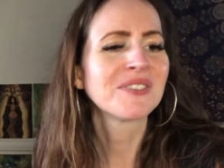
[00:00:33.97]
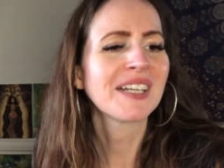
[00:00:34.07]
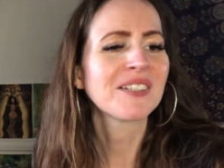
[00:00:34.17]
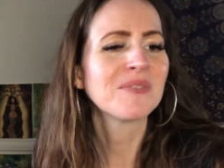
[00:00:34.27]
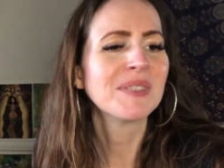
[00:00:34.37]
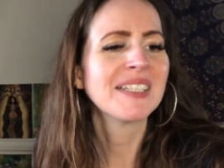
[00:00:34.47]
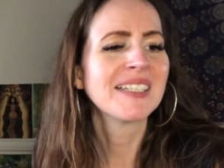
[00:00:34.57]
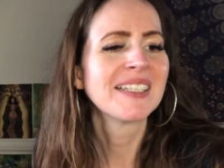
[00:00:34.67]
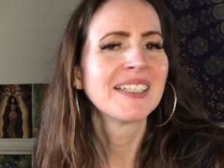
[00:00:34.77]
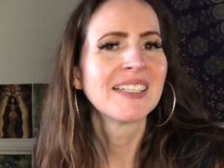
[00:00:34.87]
Hang on a minute.
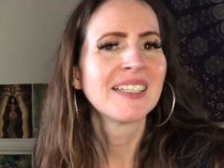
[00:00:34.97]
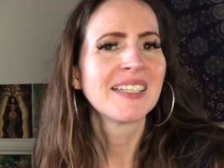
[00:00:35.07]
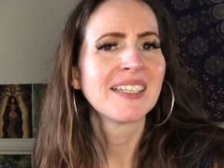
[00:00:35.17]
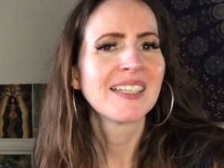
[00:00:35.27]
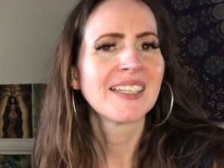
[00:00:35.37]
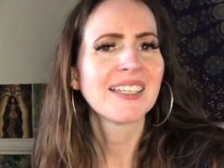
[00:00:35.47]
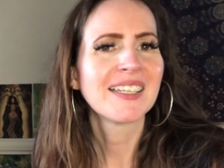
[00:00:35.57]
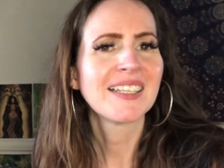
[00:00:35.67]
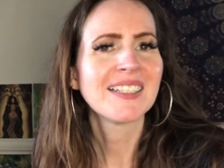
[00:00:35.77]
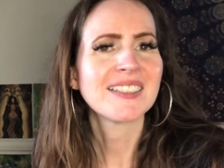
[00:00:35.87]

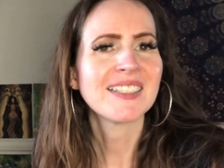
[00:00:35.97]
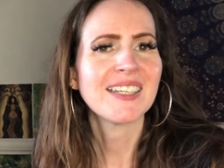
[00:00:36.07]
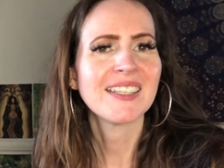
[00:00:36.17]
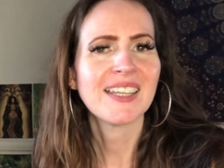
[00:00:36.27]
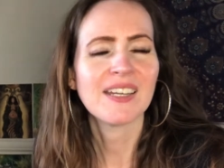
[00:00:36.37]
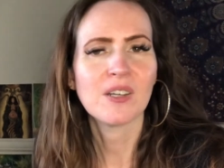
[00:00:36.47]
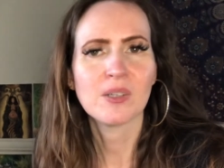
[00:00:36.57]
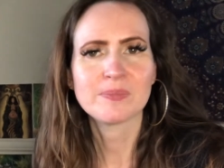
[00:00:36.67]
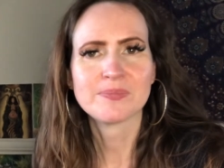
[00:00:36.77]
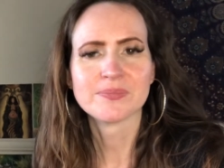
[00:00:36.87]
Let's turn that
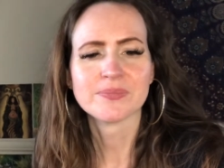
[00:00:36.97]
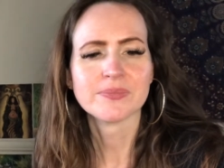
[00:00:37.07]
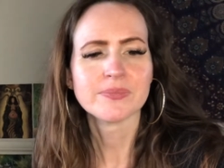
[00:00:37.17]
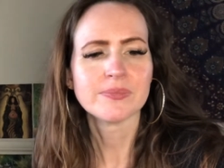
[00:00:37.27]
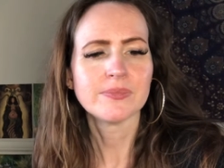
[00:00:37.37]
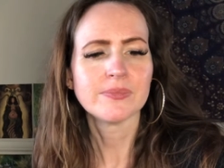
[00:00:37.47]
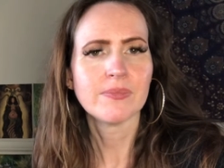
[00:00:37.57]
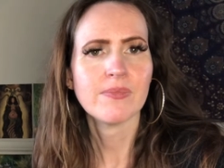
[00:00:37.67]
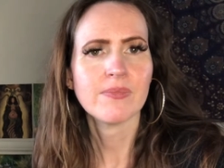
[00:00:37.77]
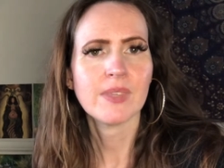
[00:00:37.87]
up.
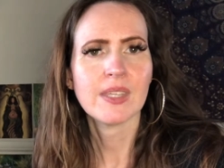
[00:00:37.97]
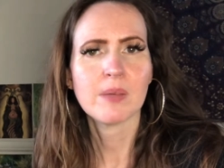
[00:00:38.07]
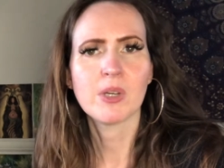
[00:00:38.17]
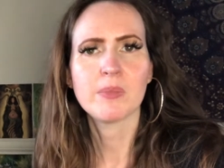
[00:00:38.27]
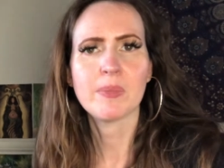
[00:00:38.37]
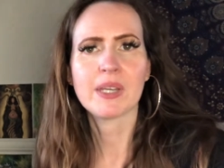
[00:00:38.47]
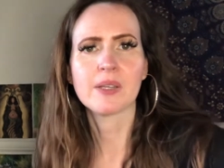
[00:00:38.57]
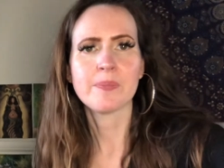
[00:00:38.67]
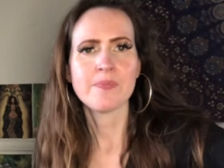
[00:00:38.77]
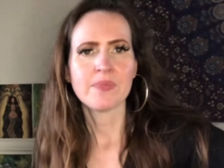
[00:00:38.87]
That might be better.
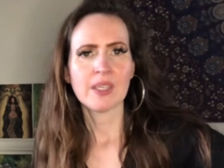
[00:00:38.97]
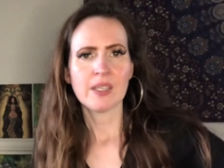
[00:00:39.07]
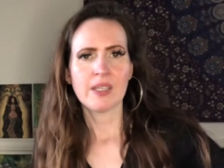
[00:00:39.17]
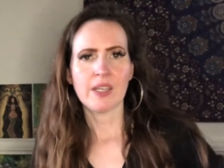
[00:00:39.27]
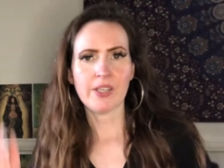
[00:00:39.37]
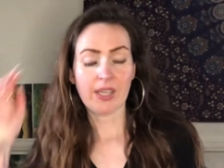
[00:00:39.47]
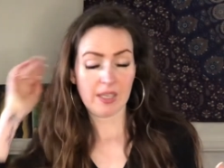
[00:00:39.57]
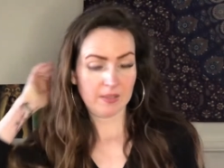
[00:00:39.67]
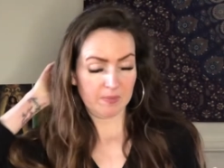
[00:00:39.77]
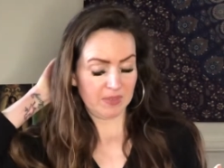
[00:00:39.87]

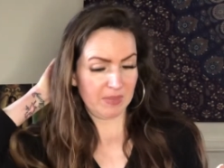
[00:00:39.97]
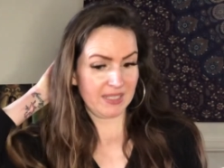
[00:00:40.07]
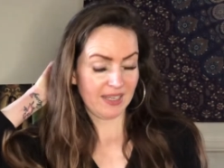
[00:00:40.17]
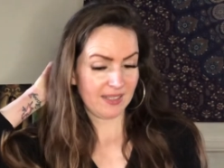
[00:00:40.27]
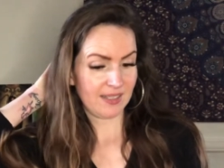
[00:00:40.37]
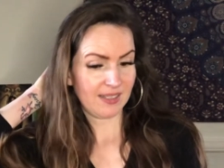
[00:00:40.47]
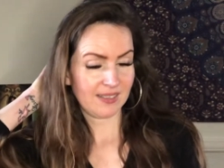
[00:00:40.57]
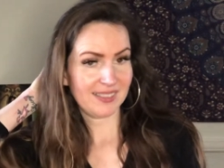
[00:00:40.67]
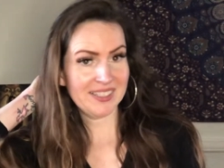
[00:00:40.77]
Okay, a bit dazzling.